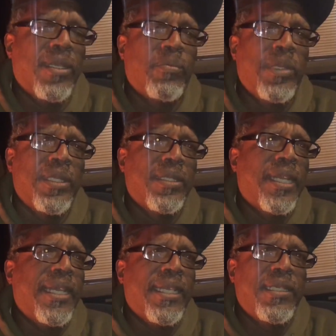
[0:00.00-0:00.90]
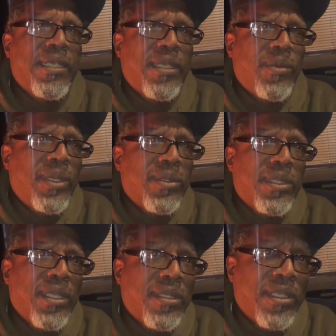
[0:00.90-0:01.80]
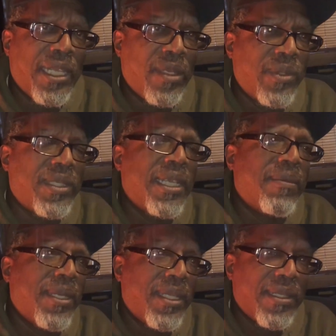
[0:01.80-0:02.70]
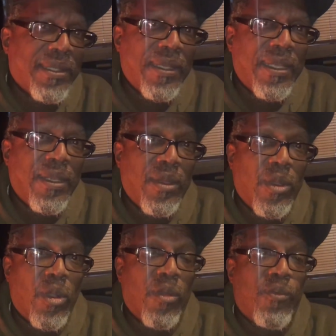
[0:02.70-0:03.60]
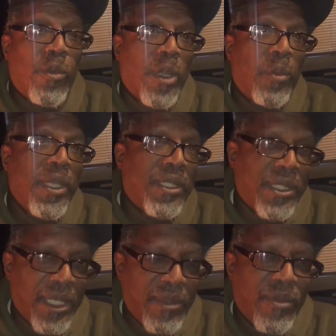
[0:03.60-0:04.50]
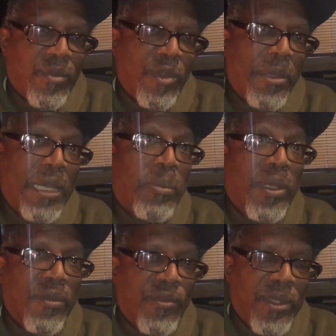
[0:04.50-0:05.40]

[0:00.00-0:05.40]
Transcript: no business lying to you. We're going to tell you exactly what time it is. Or from what we see, from our point of